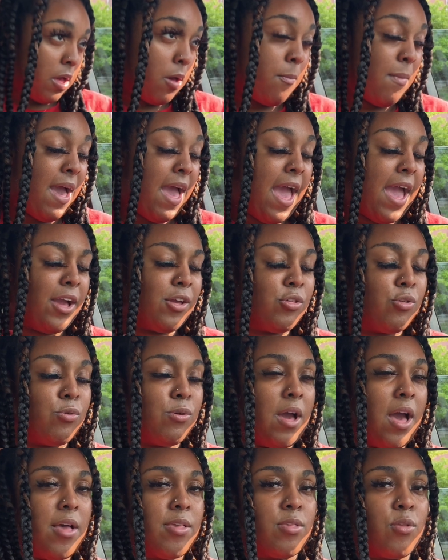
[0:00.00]
I asked you
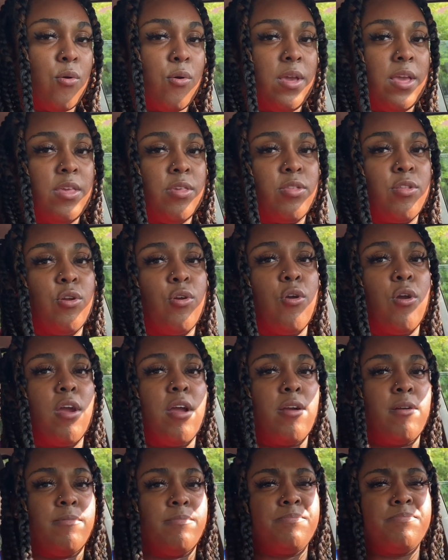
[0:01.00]
guys on
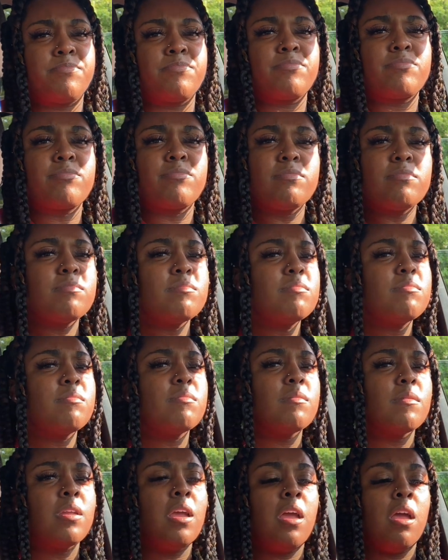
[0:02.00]
Instagram
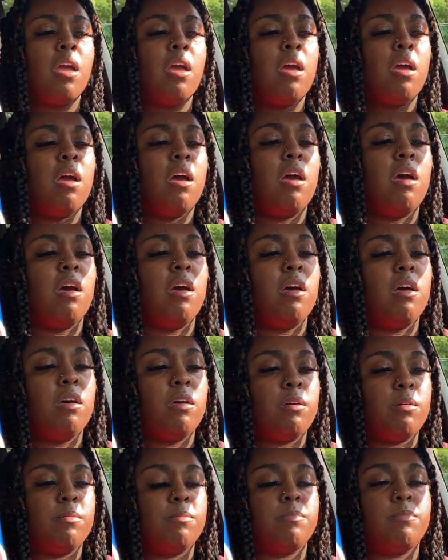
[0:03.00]

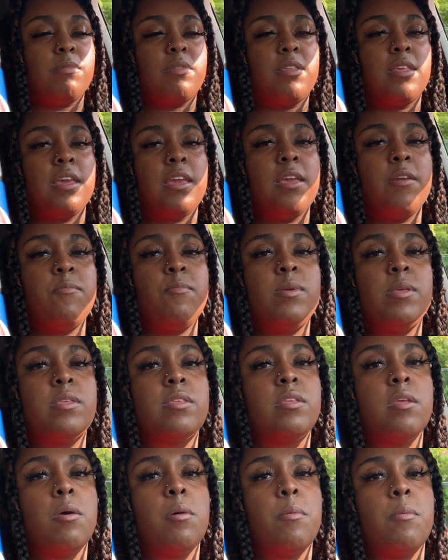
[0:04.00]
to give me
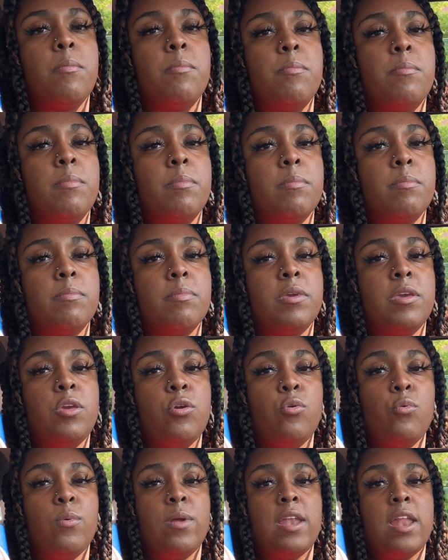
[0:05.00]
some
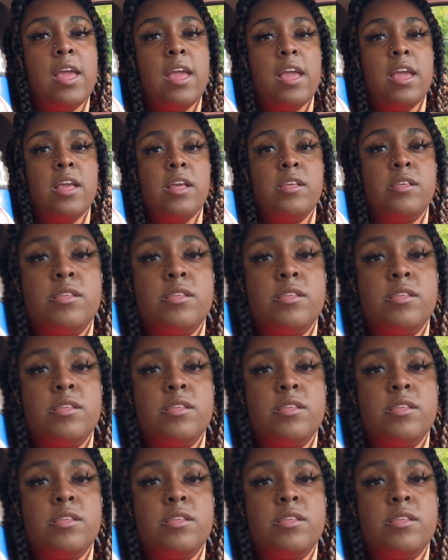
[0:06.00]
Q&As.